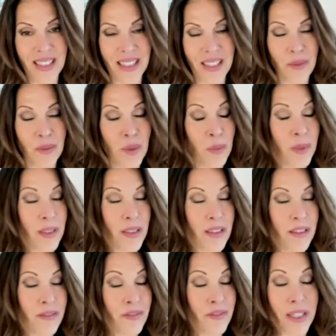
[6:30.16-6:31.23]
It will
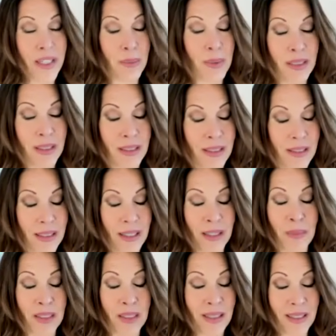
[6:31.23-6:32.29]
be fabulous.
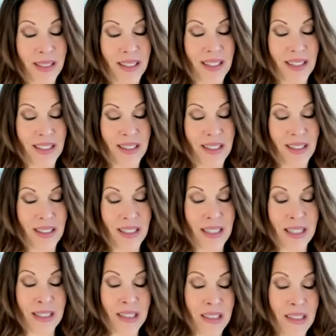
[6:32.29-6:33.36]
I'm excited,
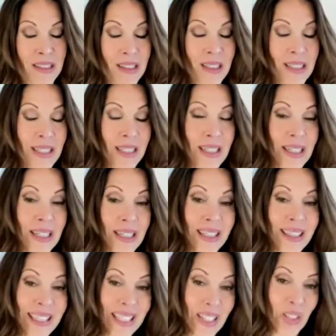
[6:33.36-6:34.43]
and
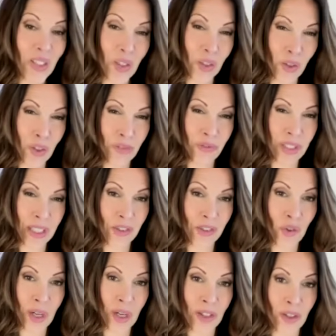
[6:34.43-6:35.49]
things are shifting and
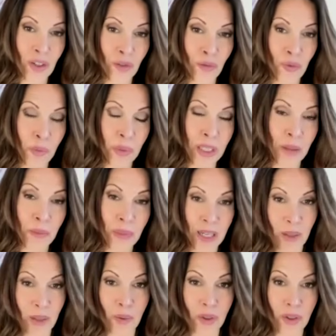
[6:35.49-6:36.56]
changing for me in
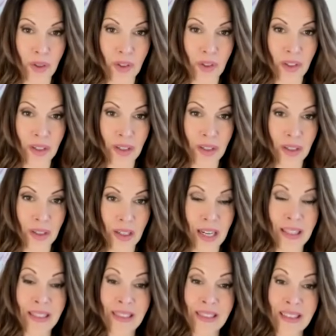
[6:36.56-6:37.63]
my work.
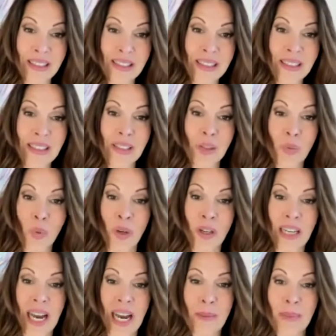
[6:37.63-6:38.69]
And this is
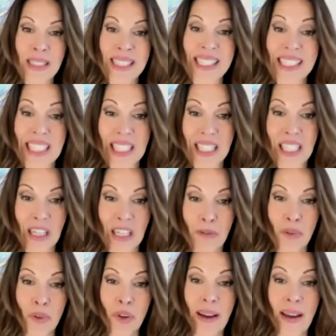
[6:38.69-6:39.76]
what I'm seeing
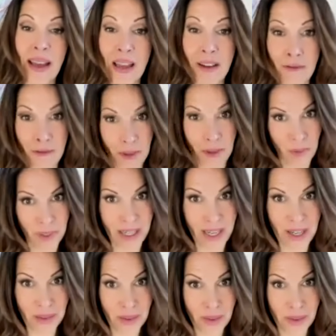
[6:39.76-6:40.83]
for everyone
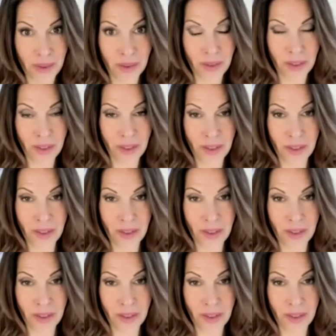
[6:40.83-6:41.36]
else.